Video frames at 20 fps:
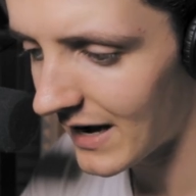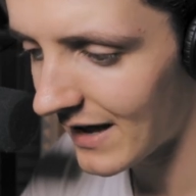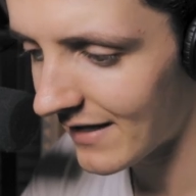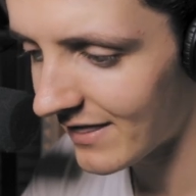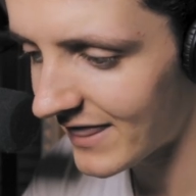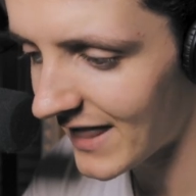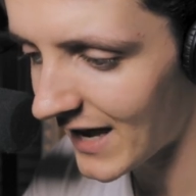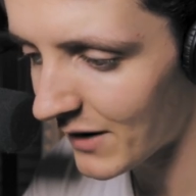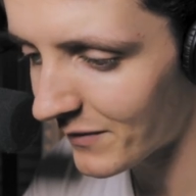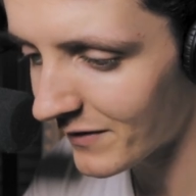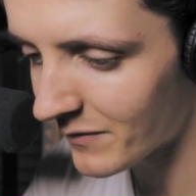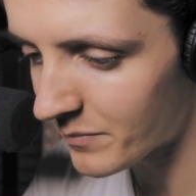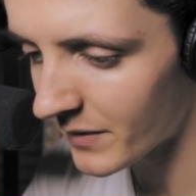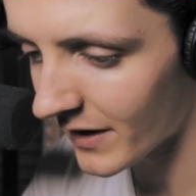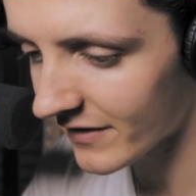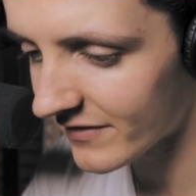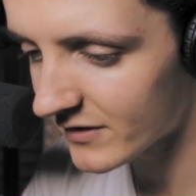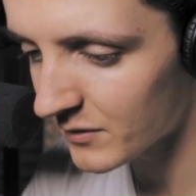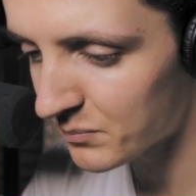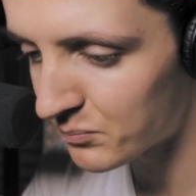And there is
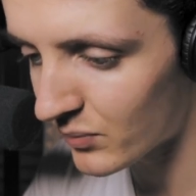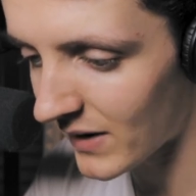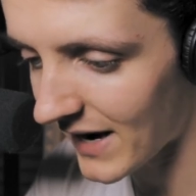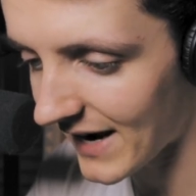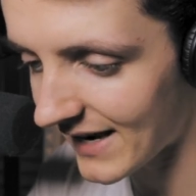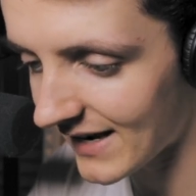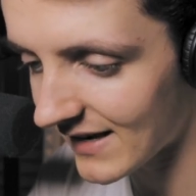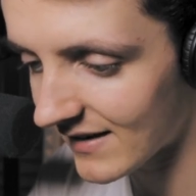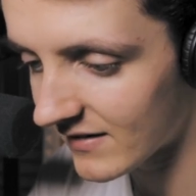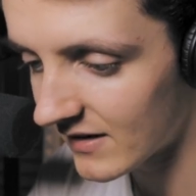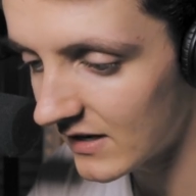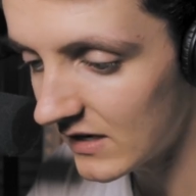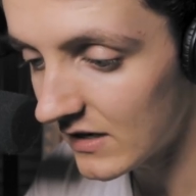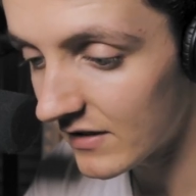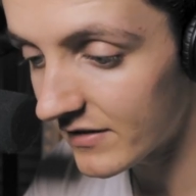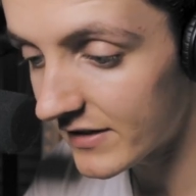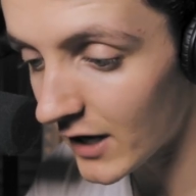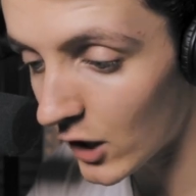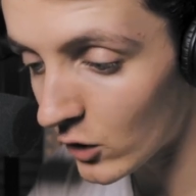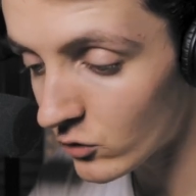Master Brackett,
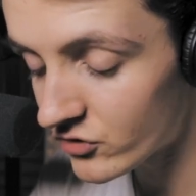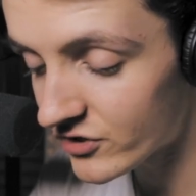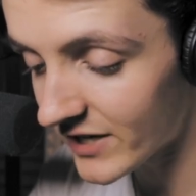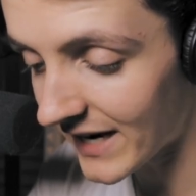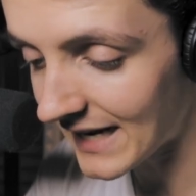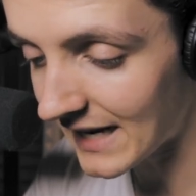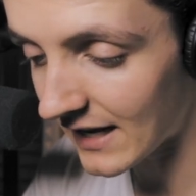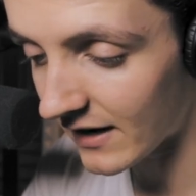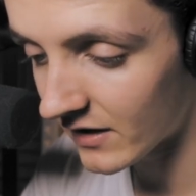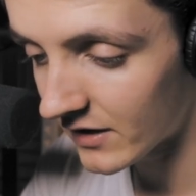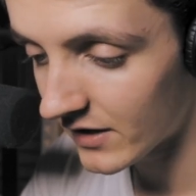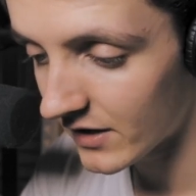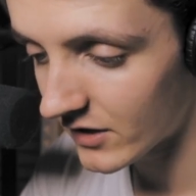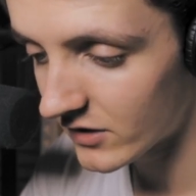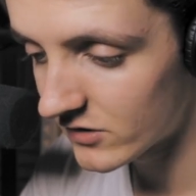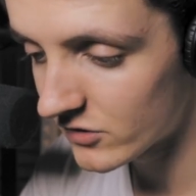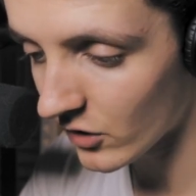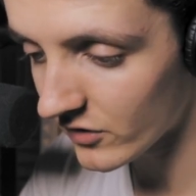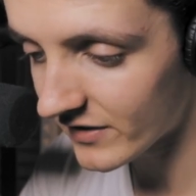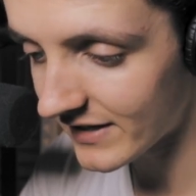the old jailer,
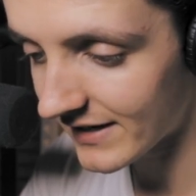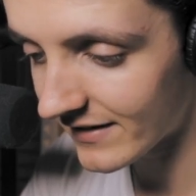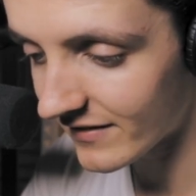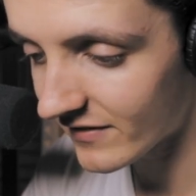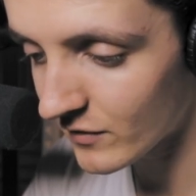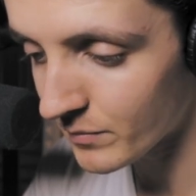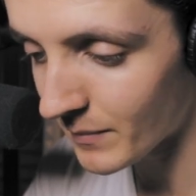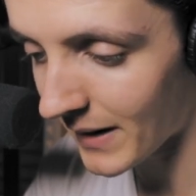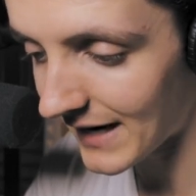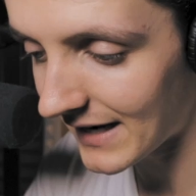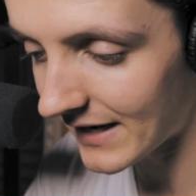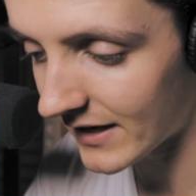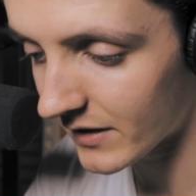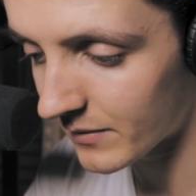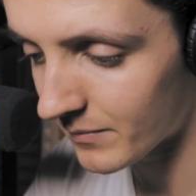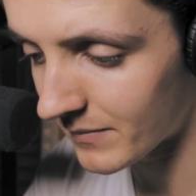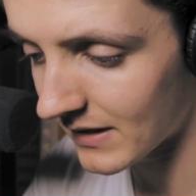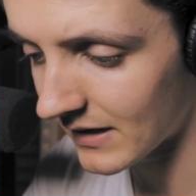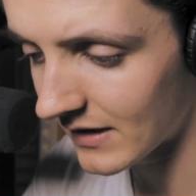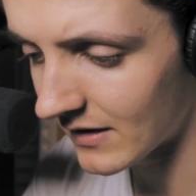nodding and smiling
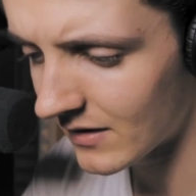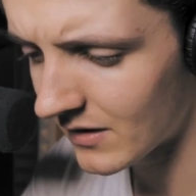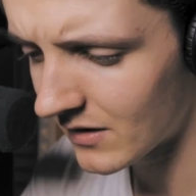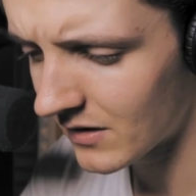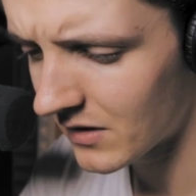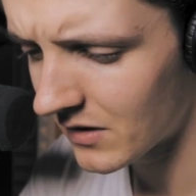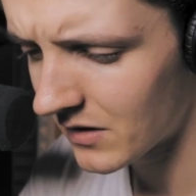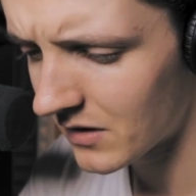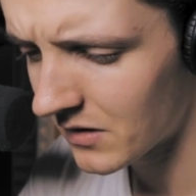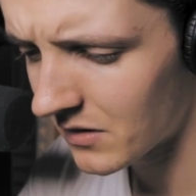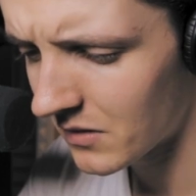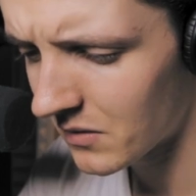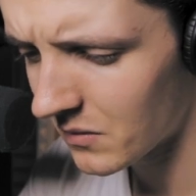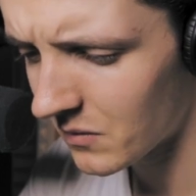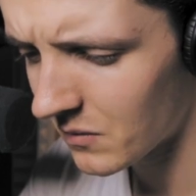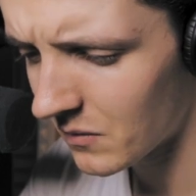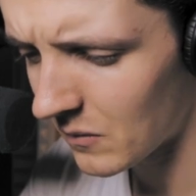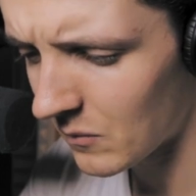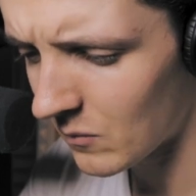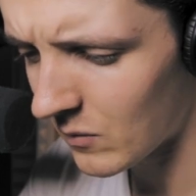at me.
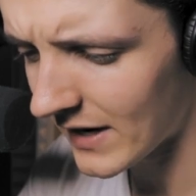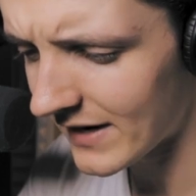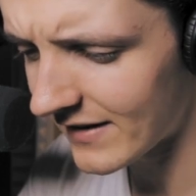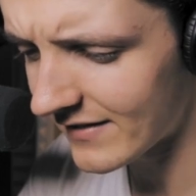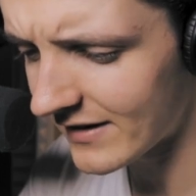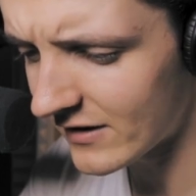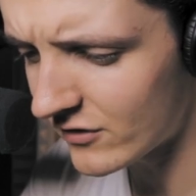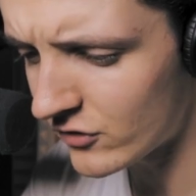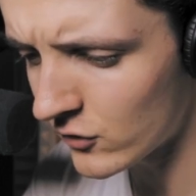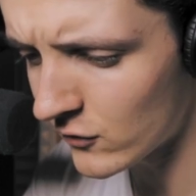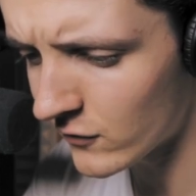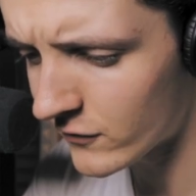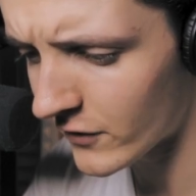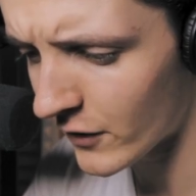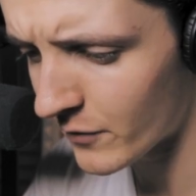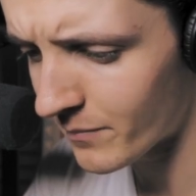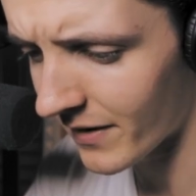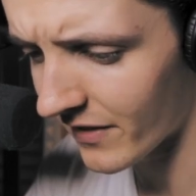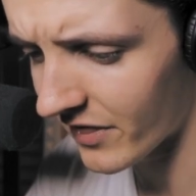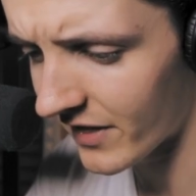Why does he do
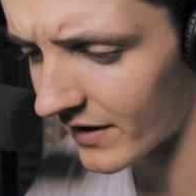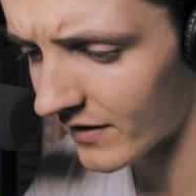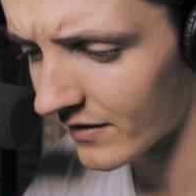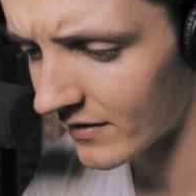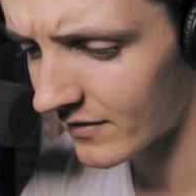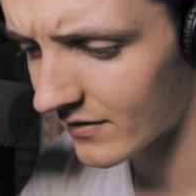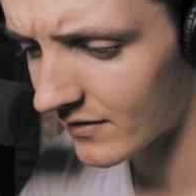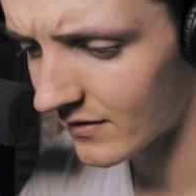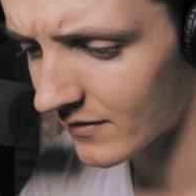so, mother?"